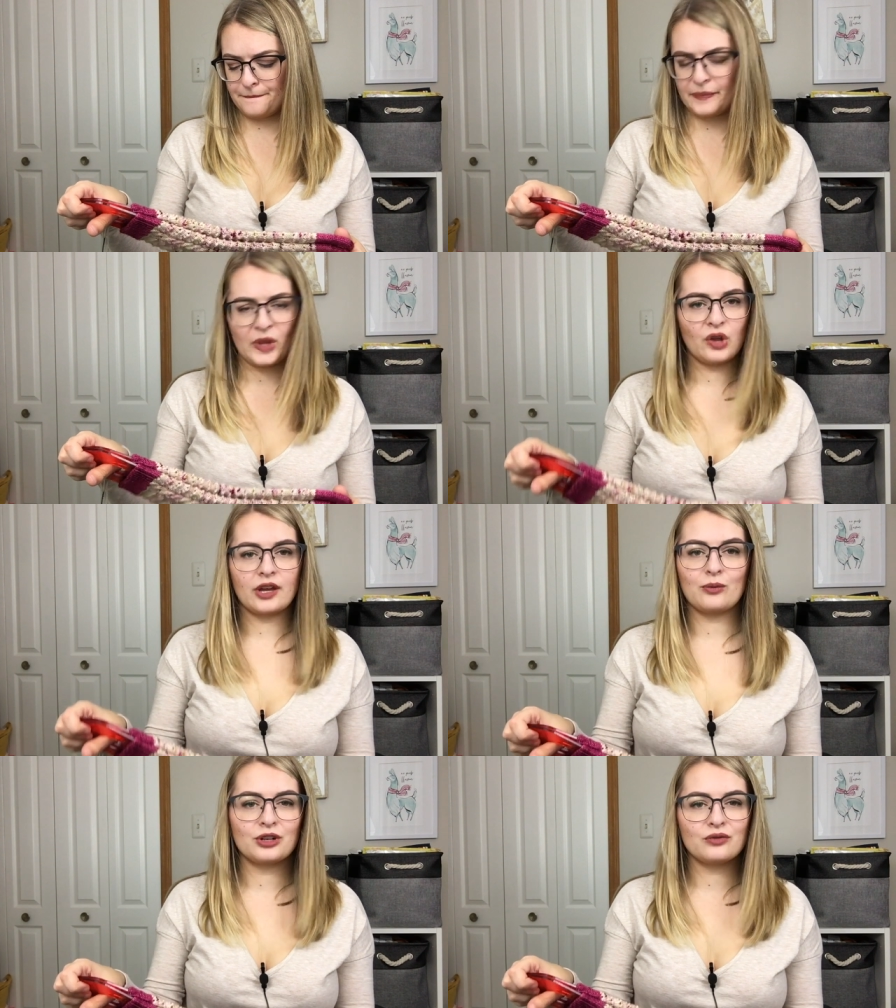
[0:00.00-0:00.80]
No,
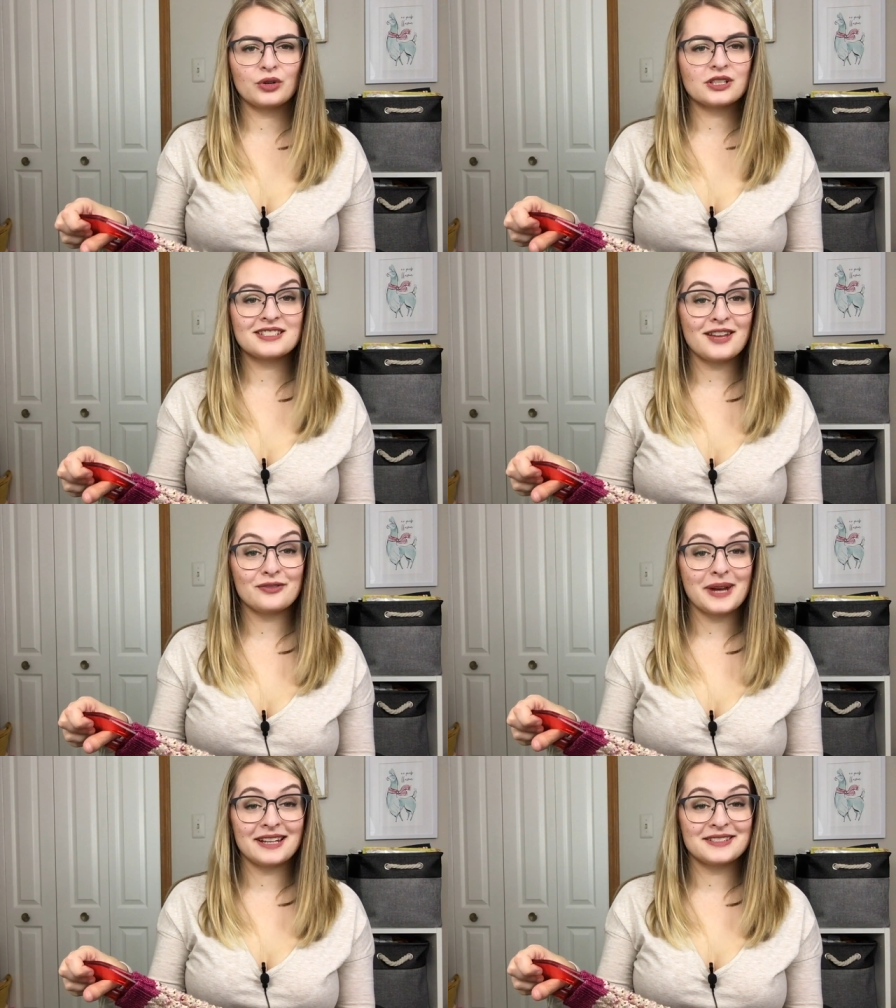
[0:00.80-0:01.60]
that wouldn't have worked.
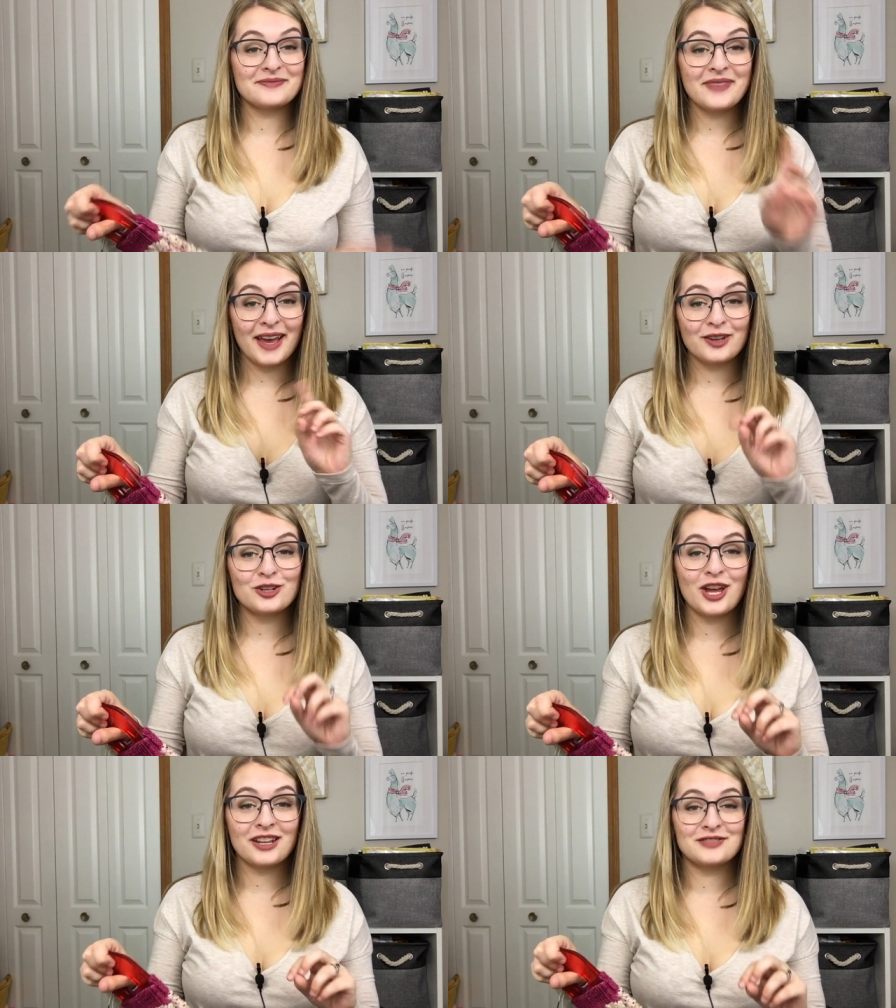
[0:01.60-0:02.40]
Never mind. I
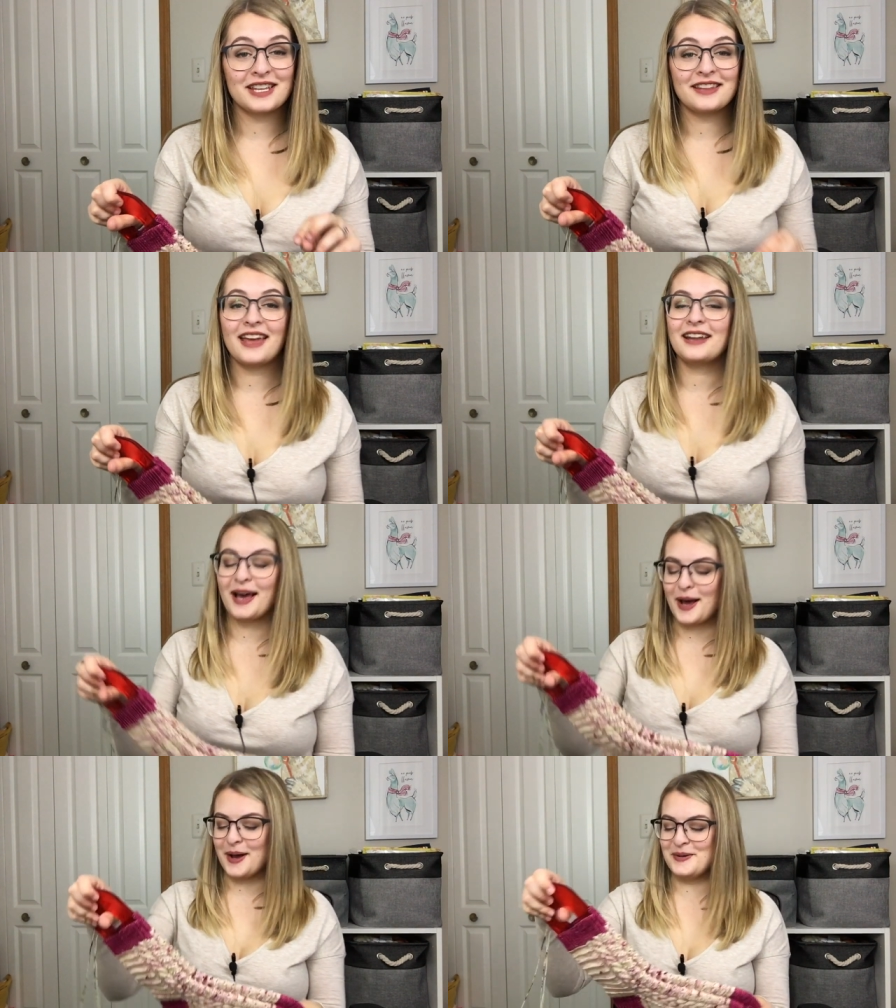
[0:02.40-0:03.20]
could not have done
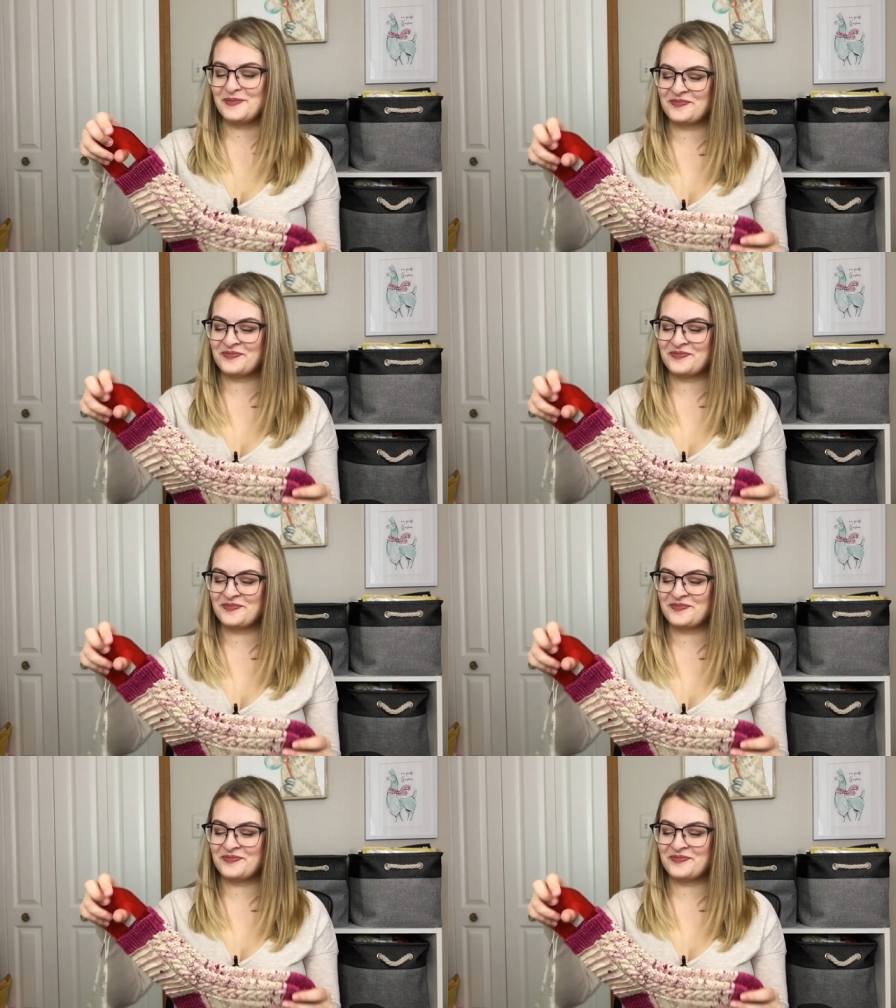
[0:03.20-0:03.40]
that.